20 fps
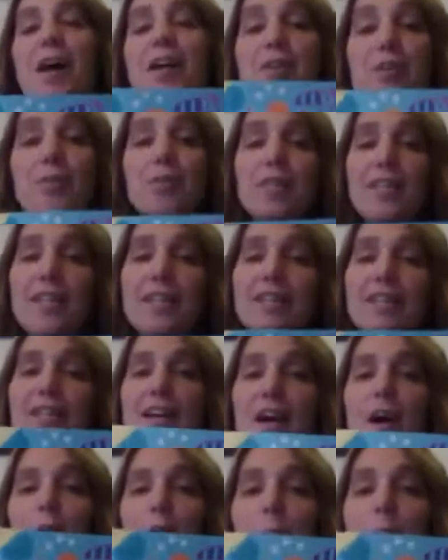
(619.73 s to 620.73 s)
use these to
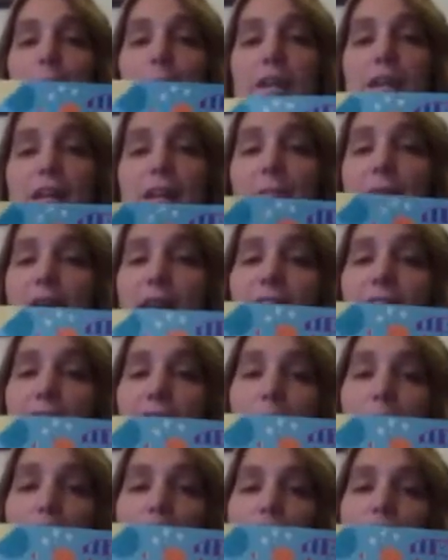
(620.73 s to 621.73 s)
help me because
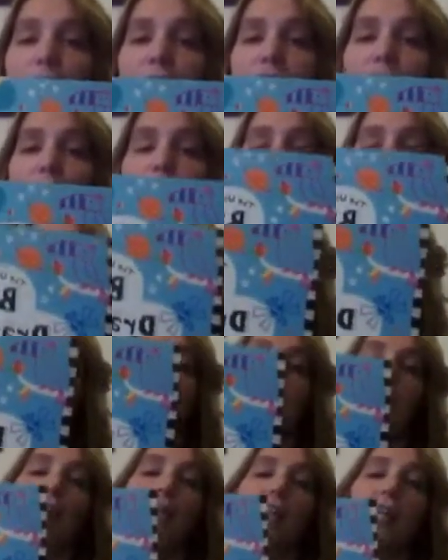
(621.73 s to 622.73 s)
I really have no drawing
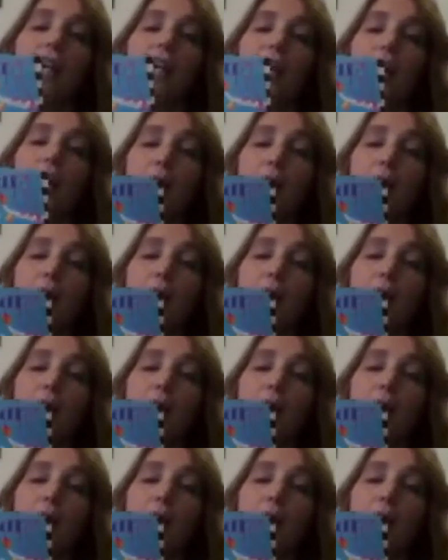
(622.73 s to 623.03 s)
ability.